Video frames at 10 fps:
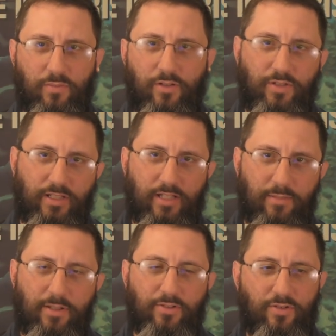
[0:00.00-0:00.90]
Well, Gene
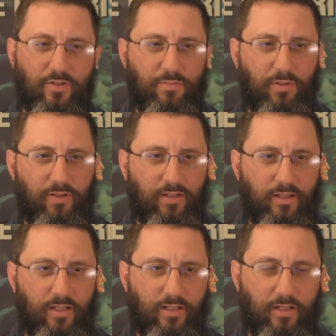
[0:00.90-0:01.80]
Kim has a church building,
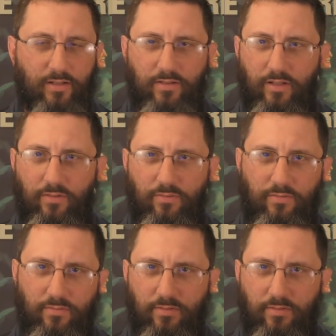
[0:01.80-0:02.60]
and uh, you know,